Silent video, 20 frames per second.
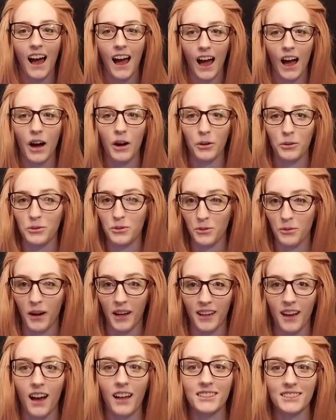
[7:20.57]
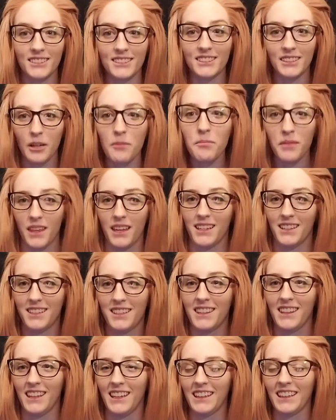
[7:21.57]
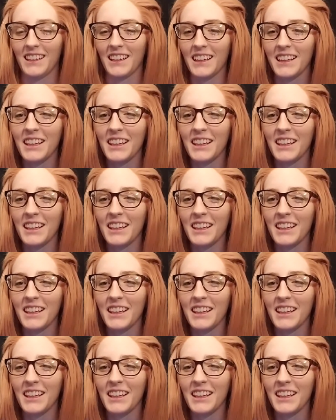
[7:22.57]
how do I unzip this thing?